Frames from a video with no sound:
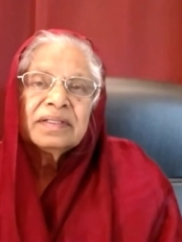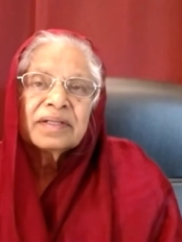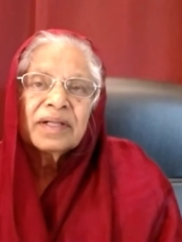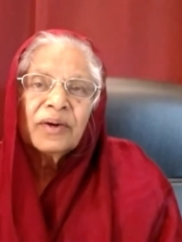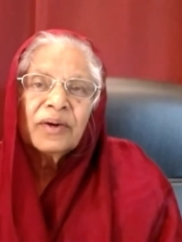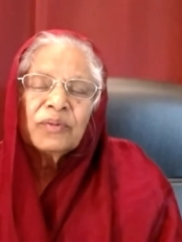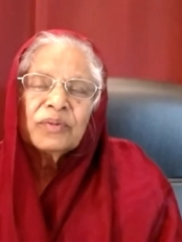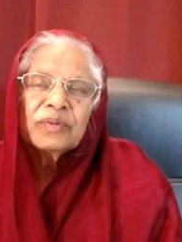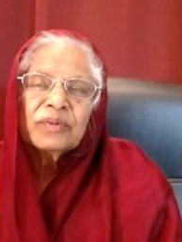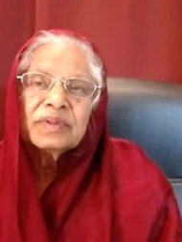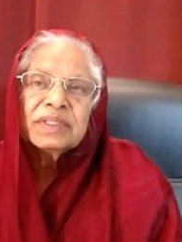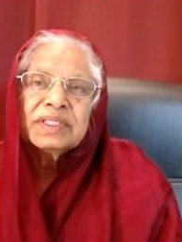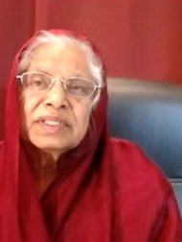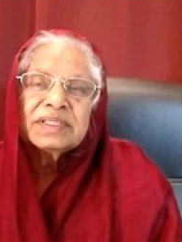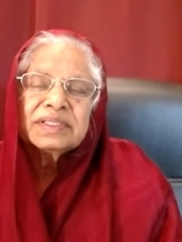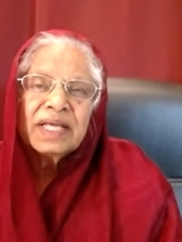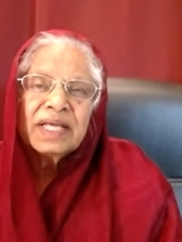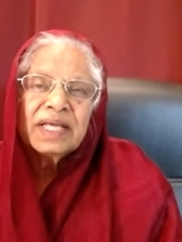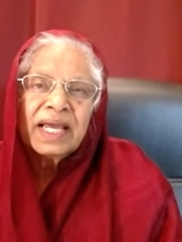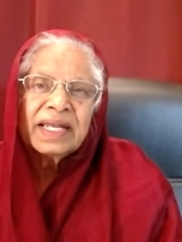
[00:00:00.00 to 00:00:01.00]
Now,
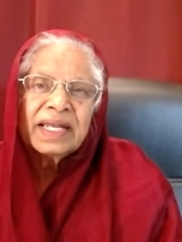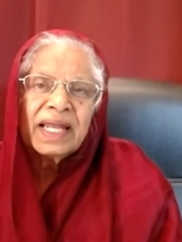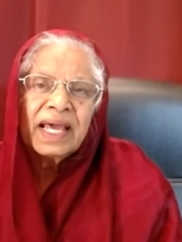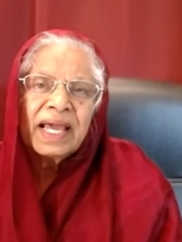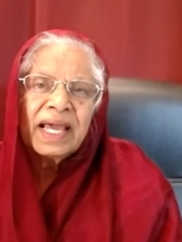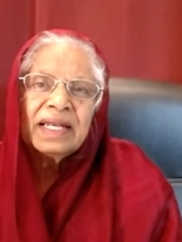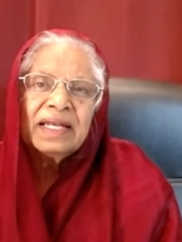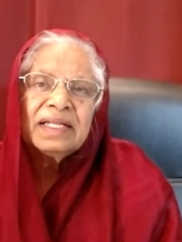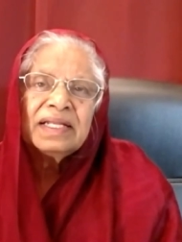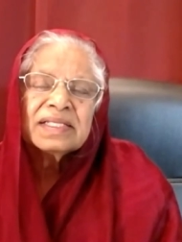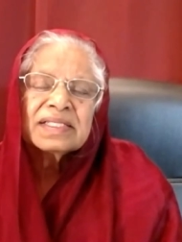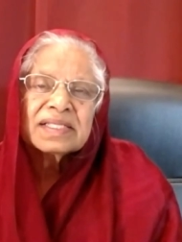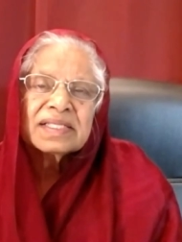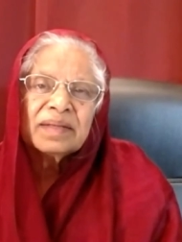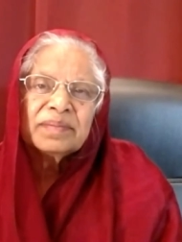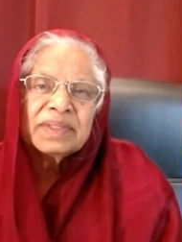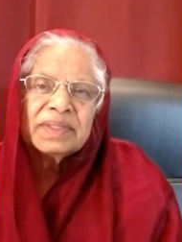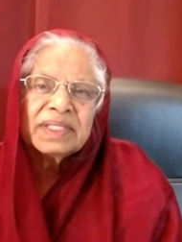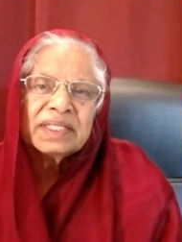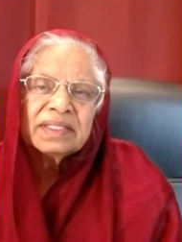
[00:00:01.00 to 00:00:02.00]
an idol is
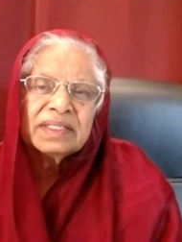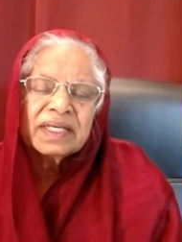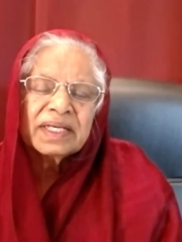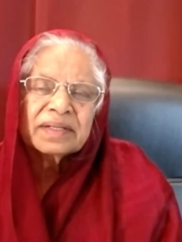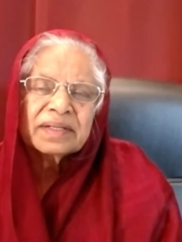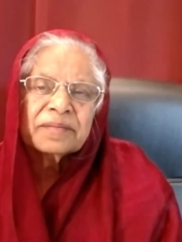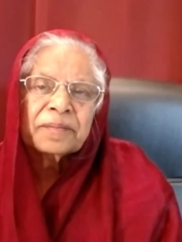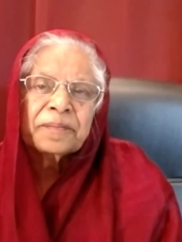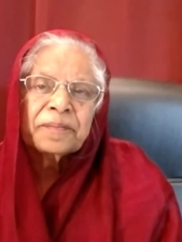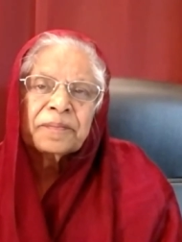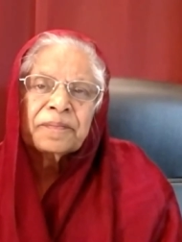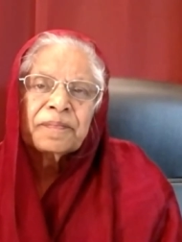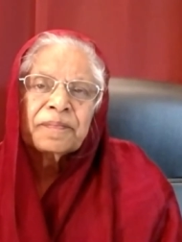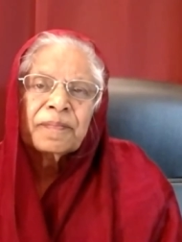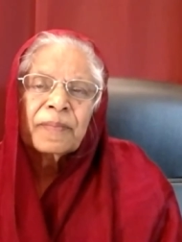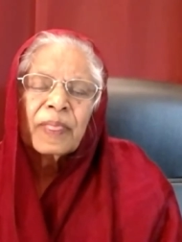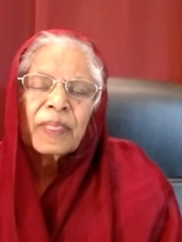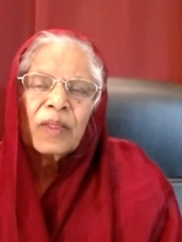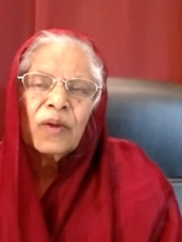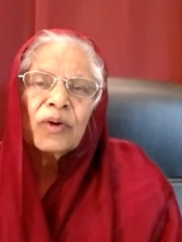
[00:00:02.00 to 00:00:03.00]
something that
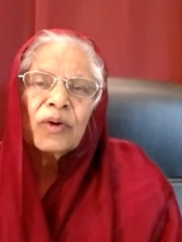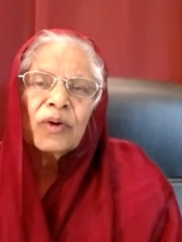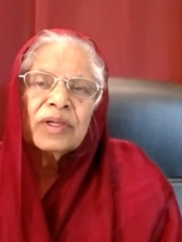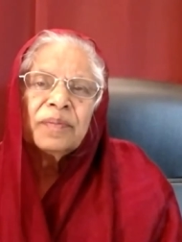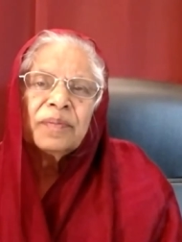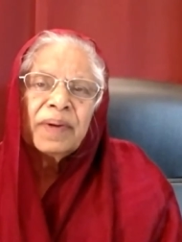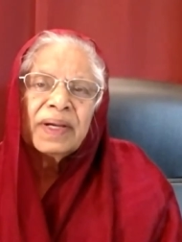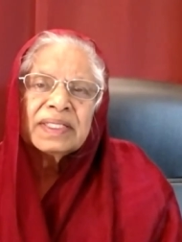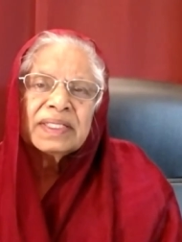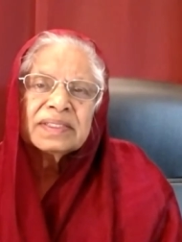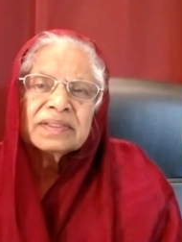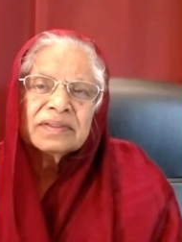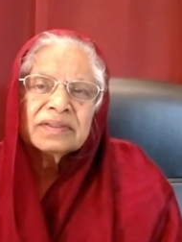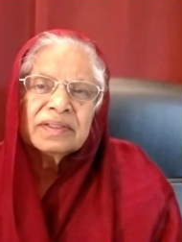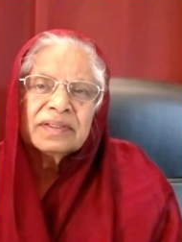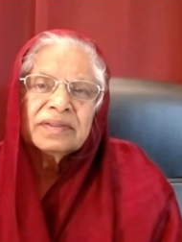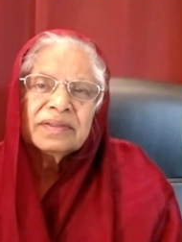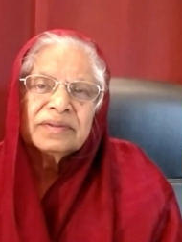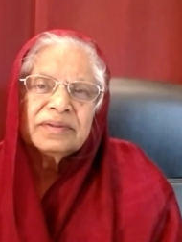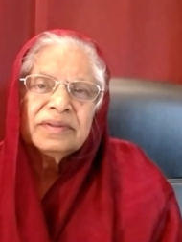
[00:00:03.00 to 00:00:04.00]
occupies
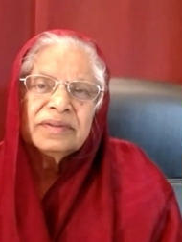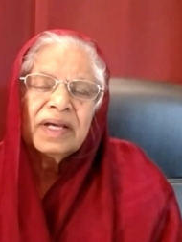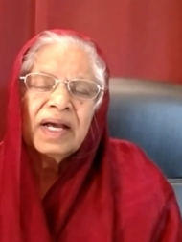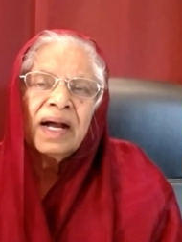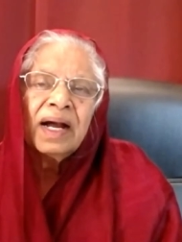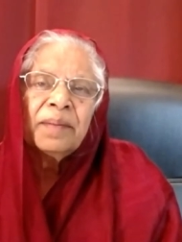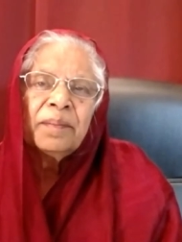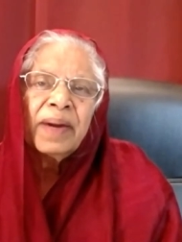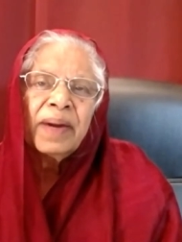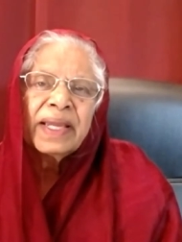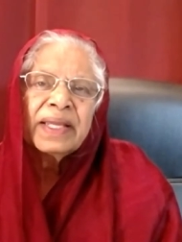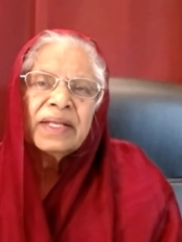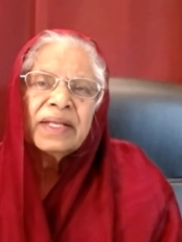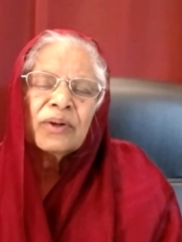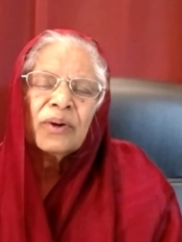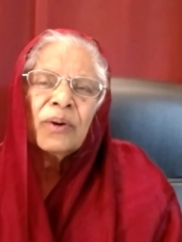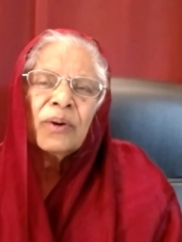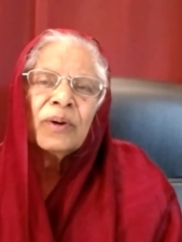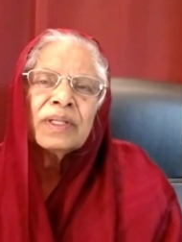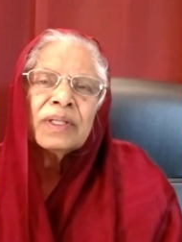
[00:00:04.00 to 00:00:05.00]
our
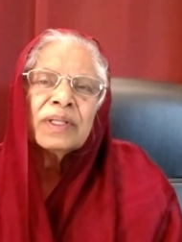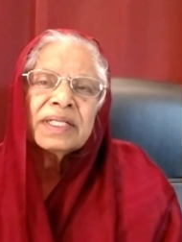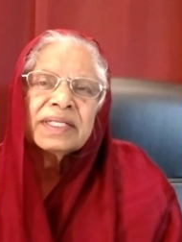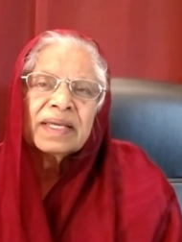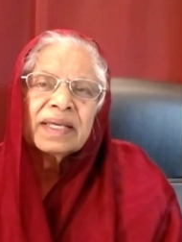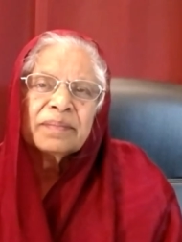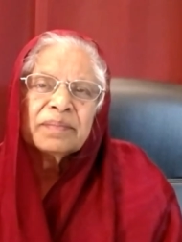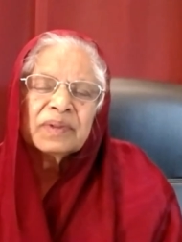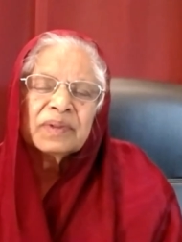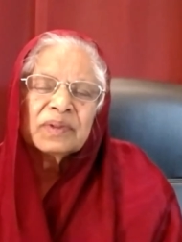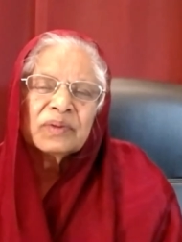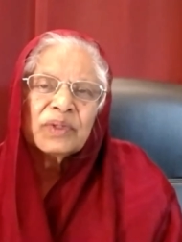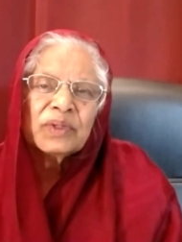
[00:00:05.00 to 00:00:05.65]
mind all the time.